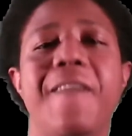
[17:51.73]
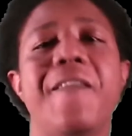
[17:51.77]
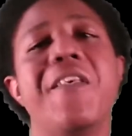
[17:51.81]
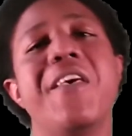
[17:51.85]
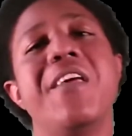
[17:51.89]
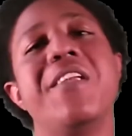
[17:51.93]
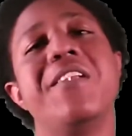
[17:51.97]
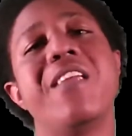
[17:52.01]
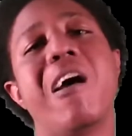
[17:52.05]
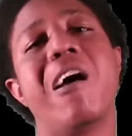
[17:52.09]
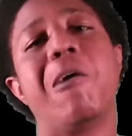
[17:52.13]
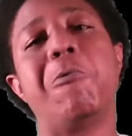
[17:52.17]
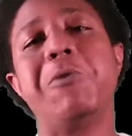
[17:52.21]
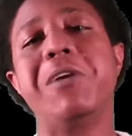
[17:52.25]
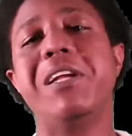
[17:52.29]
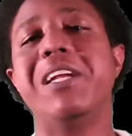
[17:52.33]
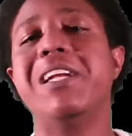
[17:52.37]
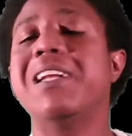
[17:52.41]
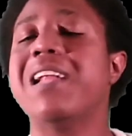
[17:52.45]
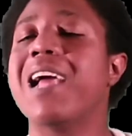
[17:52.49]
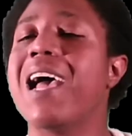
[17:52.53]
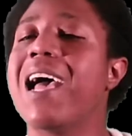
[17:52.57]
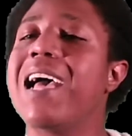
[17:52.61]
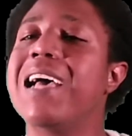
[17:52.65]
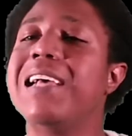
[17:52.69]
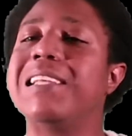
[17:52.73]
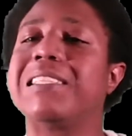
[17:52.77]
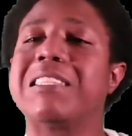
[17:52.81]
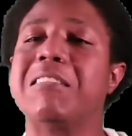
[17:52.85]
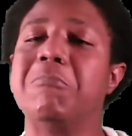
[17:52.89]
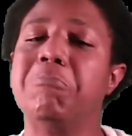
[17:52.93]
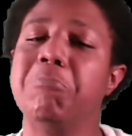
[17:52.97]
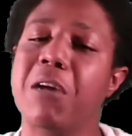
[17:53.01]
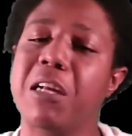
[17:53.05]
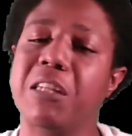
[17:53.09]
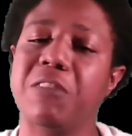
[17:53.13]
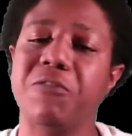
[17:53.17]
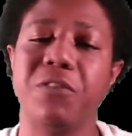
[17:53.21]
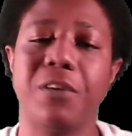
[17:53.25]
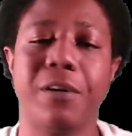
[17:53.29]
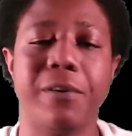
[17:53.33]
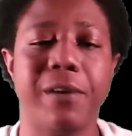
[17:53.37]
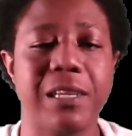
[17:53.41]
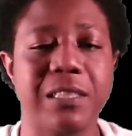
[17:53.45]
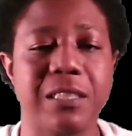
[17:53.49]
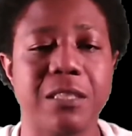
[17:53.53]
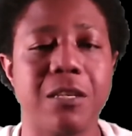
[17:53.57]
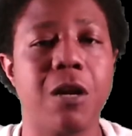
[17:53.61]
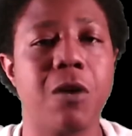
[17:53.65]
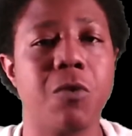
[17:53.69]
Now, we didn't ask him much for the rest
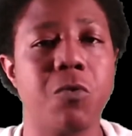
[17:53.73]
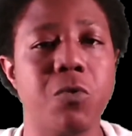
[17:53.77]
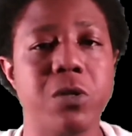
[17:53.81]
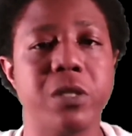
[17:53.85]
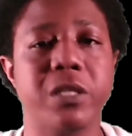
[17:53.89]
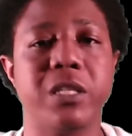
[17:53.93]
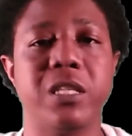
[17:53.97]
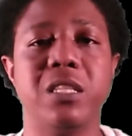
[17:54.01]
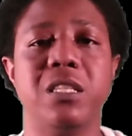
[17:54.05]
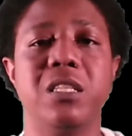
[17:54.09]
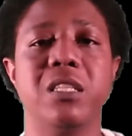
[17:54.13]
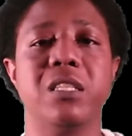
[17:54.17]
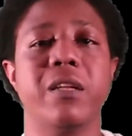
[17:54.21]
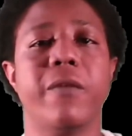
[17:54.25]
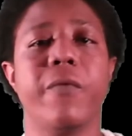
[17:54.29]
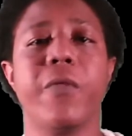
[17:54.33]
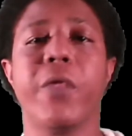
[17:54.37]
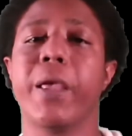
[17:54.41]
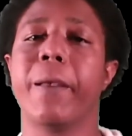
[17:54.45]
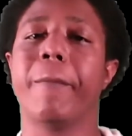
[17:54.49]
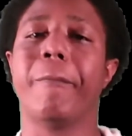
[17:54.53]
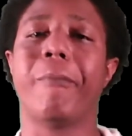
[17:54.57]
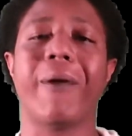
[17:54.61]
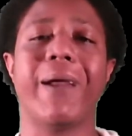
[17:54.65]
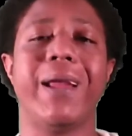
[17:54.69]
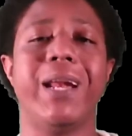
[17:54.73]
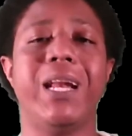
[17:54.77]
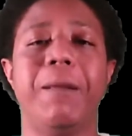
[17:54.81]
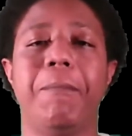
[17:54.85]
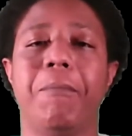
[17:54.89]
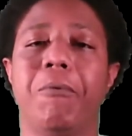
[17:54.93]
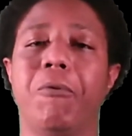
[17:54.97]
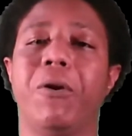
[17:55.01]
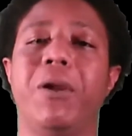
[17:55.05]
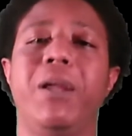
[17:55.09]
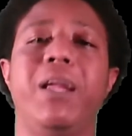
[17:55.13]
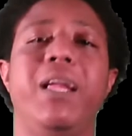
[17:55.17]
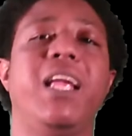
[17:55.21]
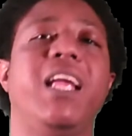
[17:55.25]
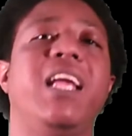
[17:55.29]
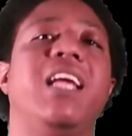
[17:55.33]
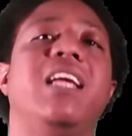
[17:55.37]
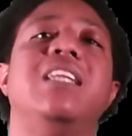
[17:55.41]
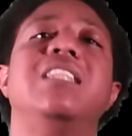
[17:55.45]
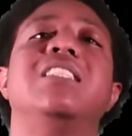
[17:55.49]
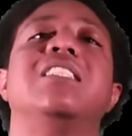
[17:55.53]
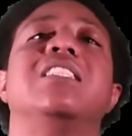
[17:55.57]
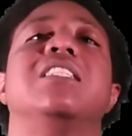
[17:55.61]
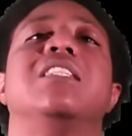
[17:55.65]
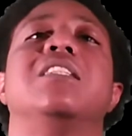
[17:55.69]
of our rookies. Brady
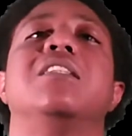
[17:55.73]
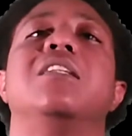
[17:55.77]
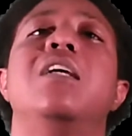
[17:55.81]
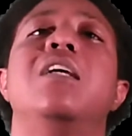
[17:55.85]
Breeze and